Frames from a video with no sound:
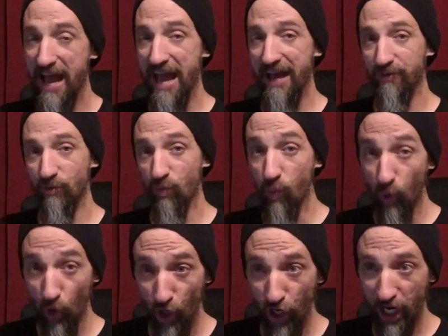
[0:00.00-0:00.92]
and
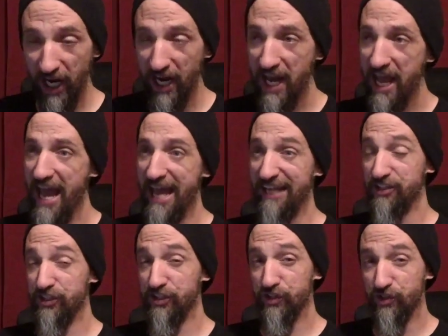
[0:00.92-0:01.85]
work and
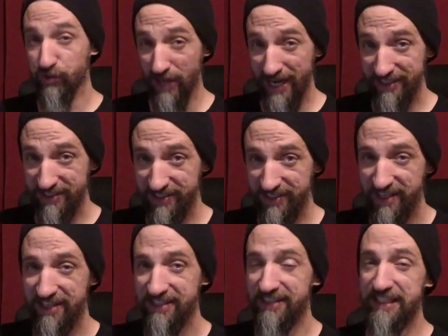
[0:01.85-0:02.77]
stress
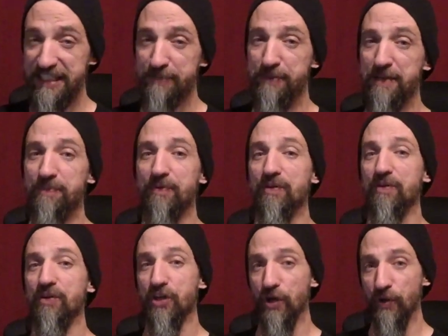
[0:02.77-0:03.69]
that these
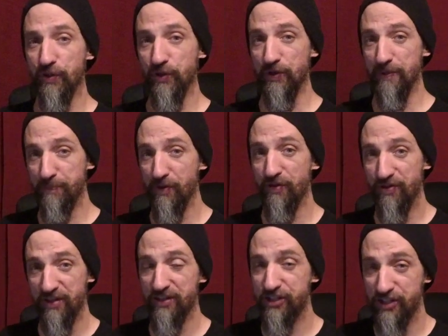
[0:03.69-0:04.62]
people go through to put
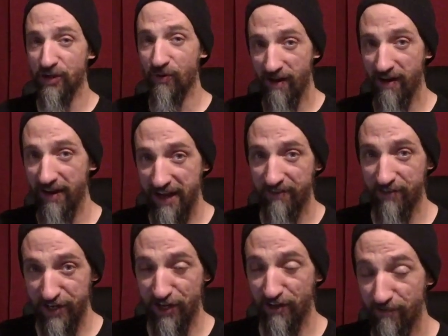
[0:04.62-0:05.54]
this show on
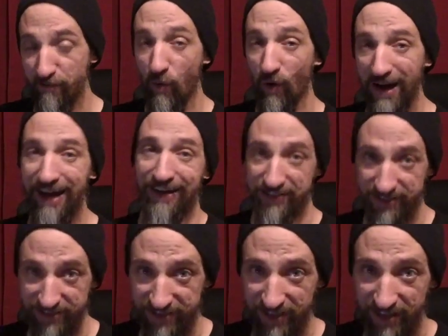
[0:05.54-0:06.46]
every year for
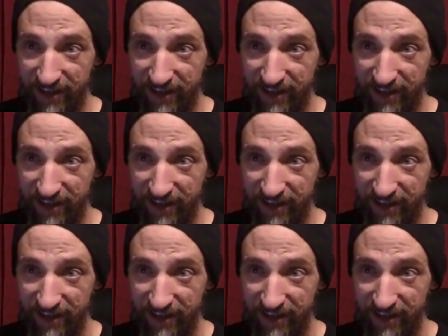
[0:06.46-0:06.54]
us.